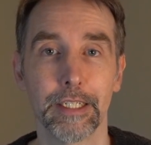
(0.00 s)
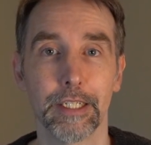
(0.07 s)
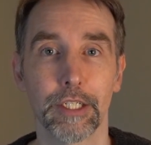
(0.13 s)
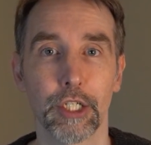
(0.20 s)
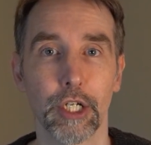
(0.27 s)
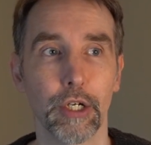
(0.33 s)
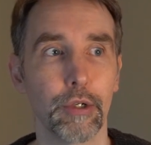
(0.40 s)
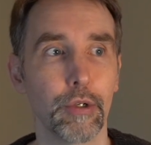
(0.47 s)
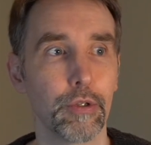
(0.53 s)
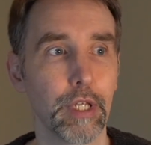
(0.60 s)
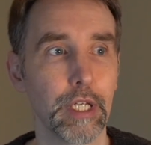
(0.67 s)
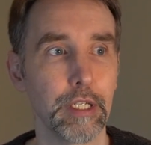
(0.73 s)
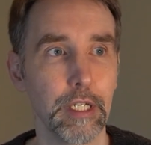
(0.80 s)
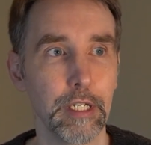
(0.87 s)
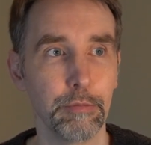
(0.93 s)
So
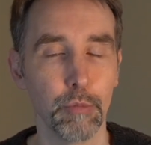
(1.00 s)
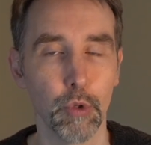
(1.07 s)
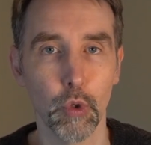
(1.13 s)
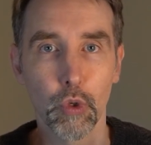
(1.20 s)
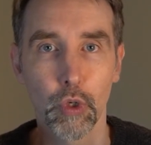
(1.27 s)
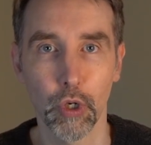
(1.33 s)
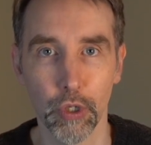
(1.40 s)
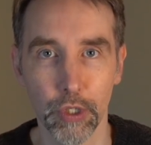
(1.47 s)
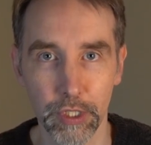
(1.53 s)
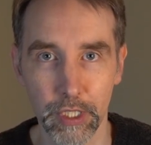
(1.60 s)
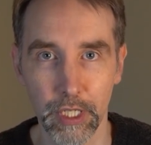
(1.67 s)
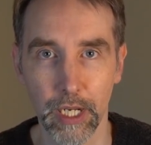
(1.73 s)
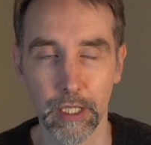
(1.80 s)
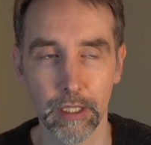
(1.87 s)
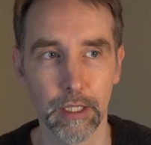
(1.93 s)
they need more
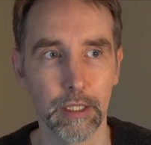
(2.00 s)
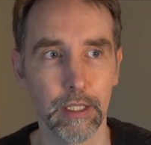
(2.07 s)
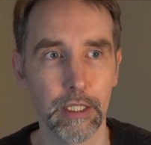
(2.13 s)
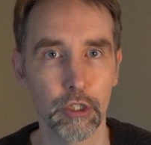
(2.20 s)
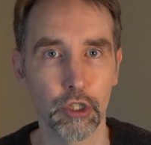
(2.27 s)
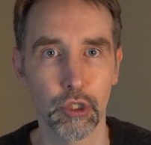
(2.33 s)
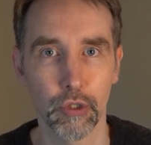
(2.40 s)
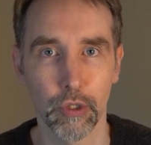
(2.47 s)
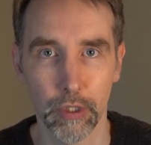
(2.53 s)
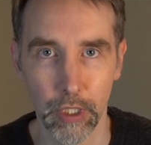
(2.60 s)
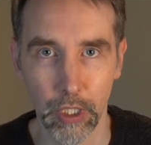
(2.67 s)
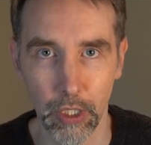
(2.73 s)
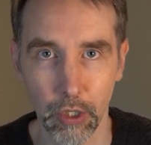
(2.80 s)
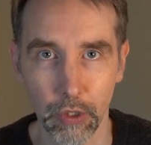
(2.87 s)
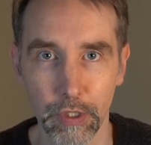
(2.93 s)
contact, they need
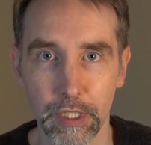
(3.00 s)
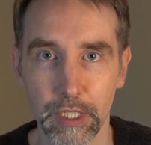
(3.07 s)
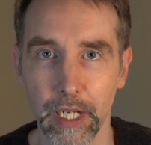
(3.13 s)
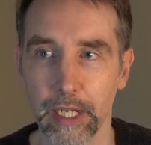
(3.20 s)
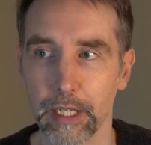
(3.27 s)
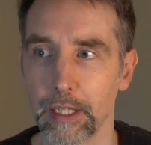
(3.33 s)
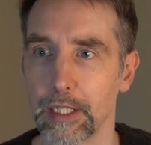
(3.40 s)
stronger contact,